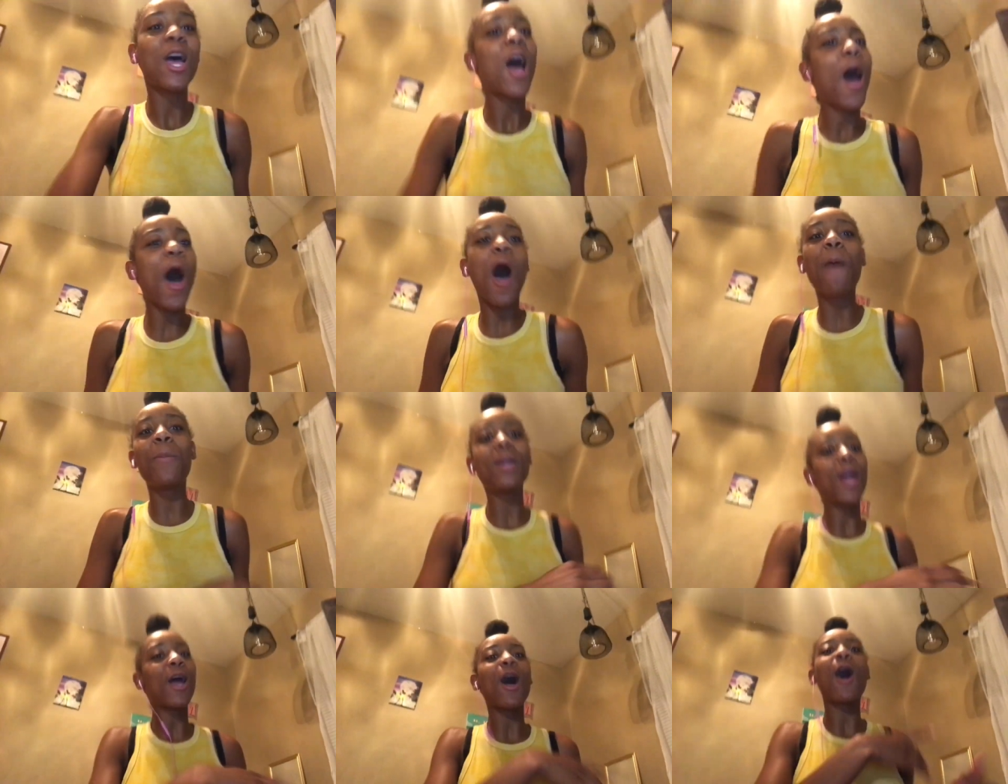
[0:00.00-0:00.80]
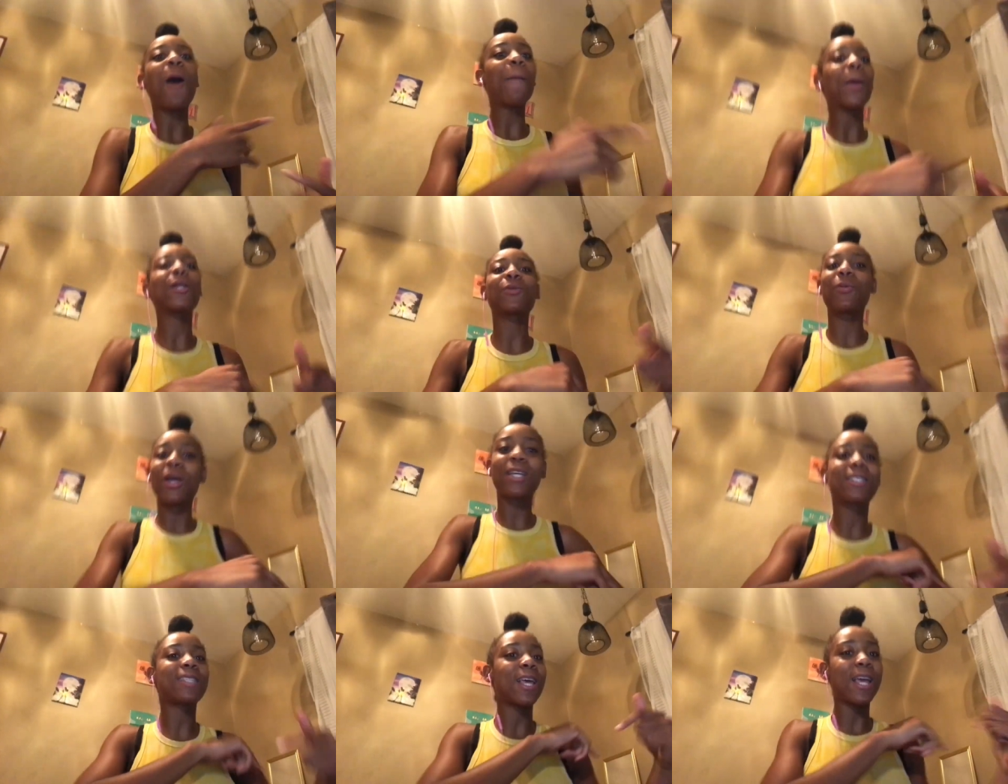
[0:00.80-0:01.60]
i would be
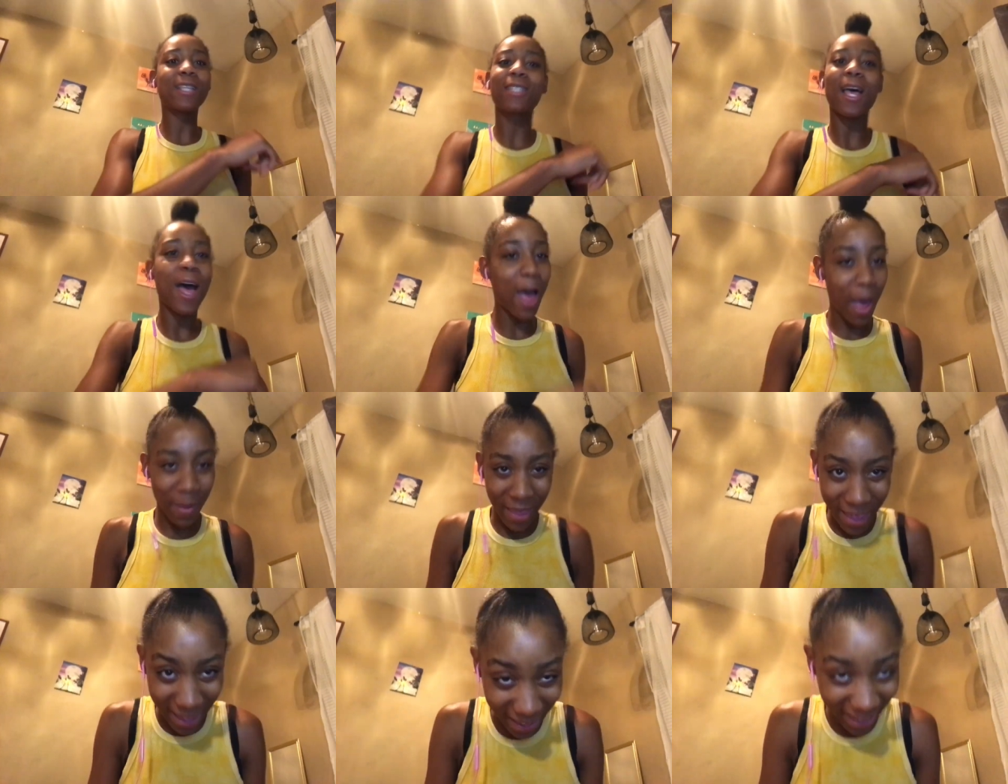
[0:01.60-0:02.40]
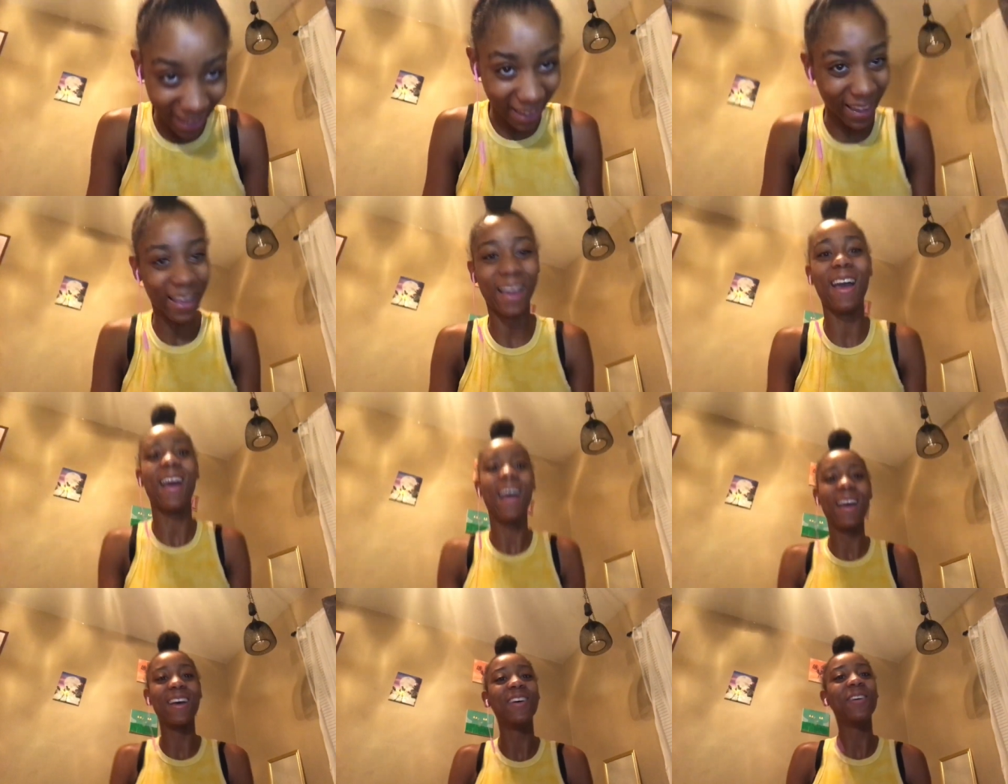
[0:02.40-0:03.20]
like, oh, bitch,
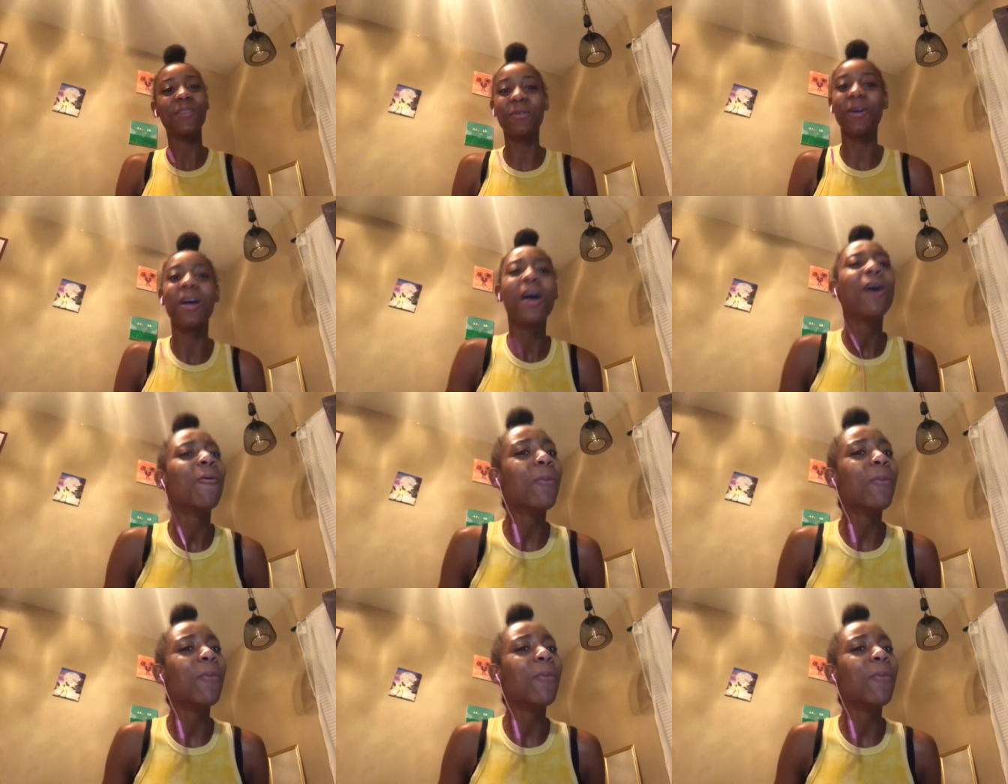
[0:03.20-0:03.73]
it's, it's up. Uh.